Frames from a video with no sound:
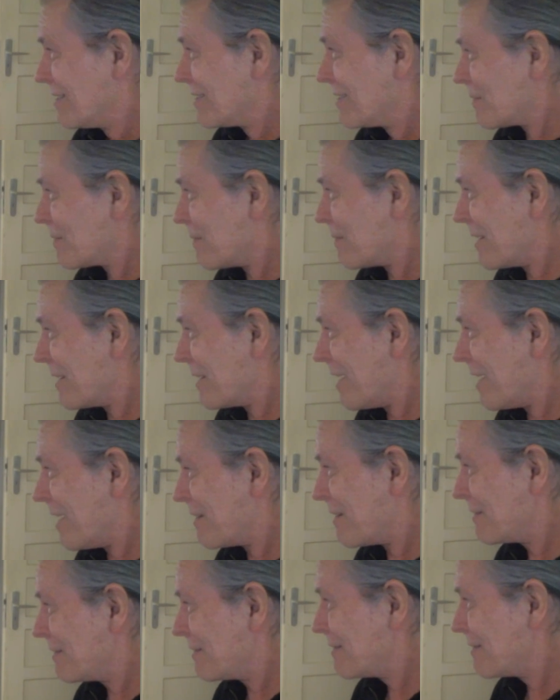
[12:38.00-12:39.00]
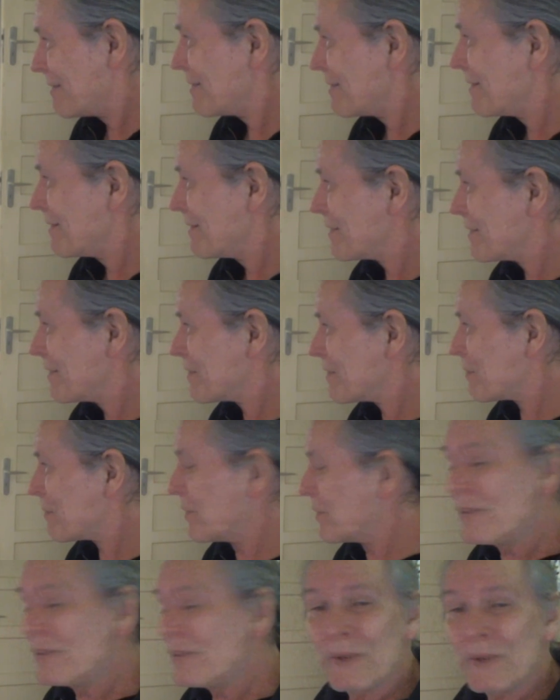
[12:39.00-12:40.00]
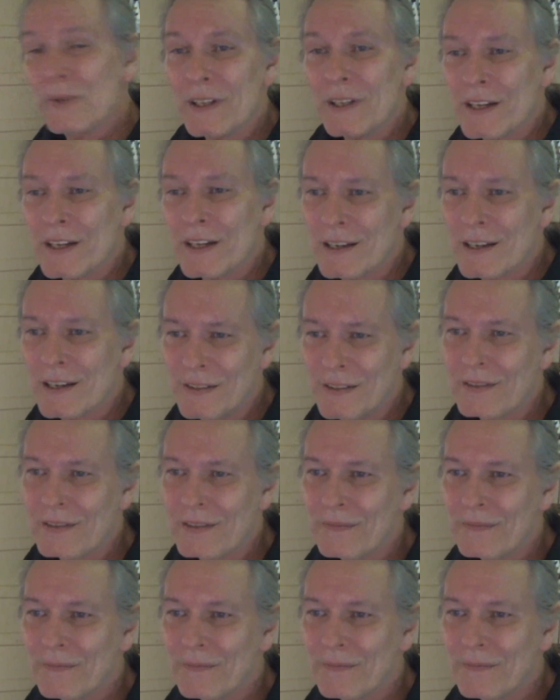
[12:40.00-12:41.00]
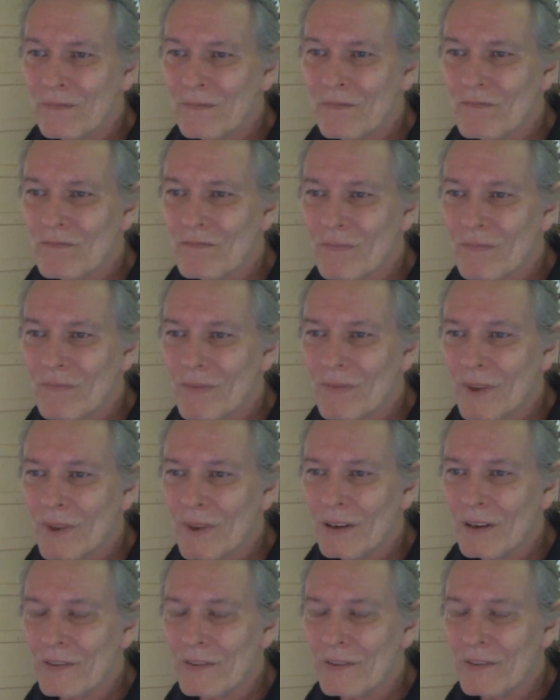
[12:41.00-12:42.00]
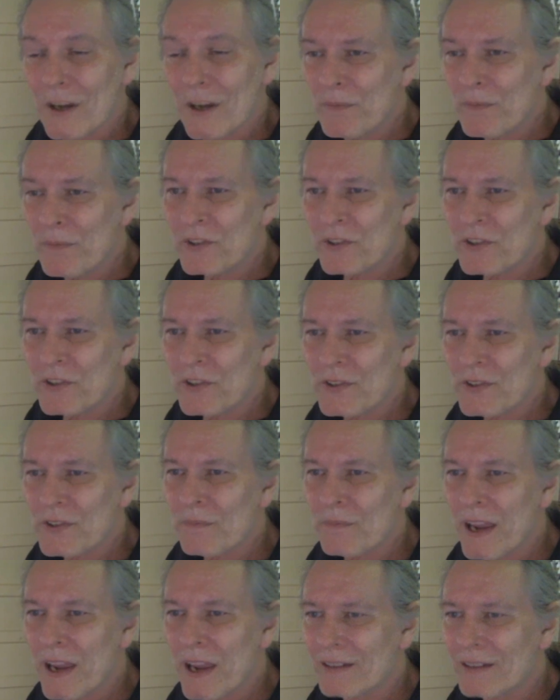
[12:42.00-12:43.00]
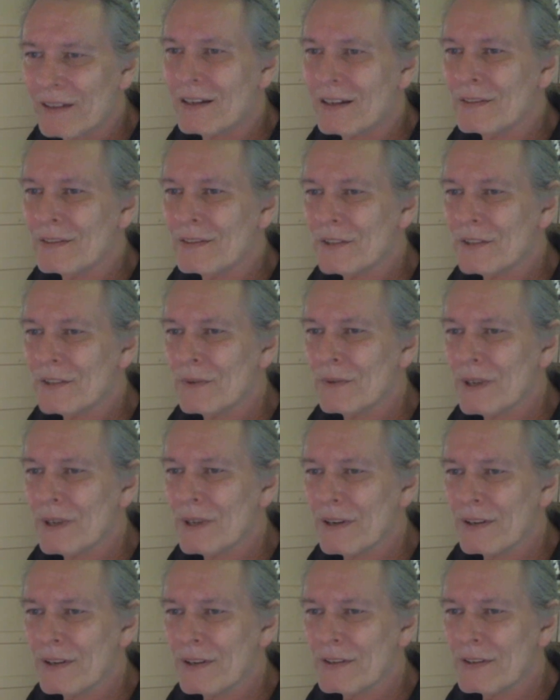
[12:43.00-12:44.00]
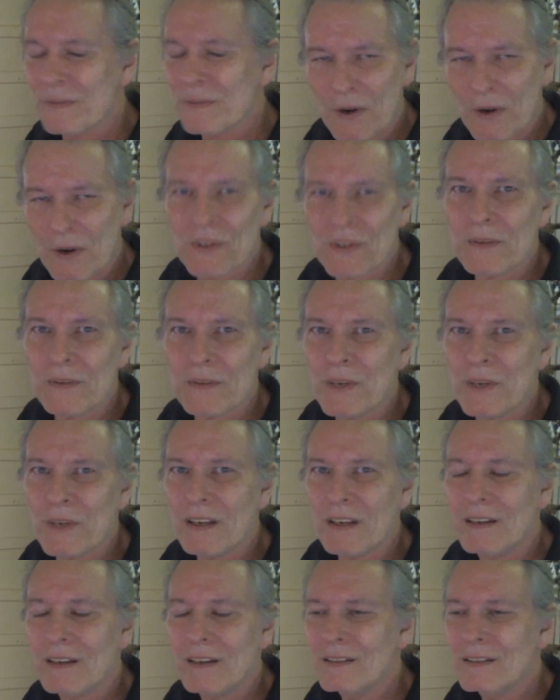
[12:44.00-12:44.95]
Wanhao, it's printing really nice. Temperatures are back down to where they're supposed to be.